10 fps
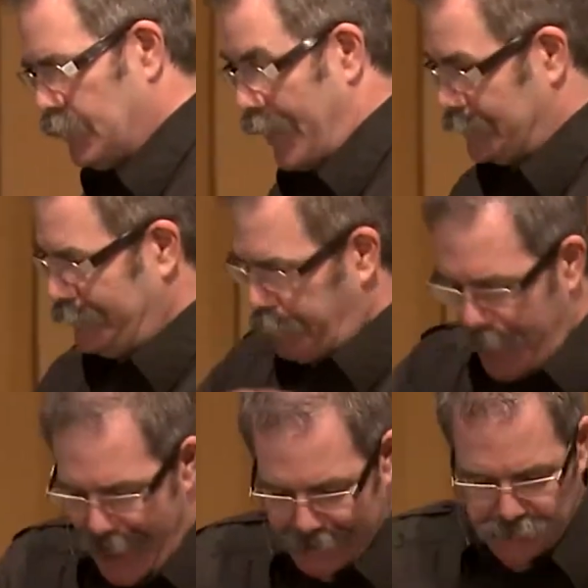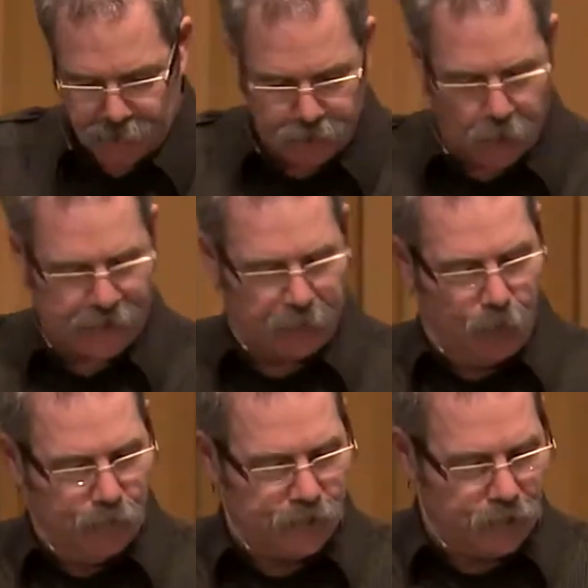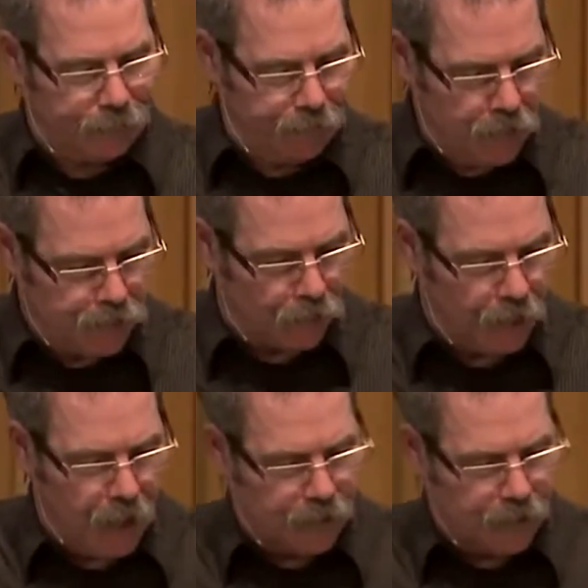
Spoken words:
That's the past. Notice it moves to the future,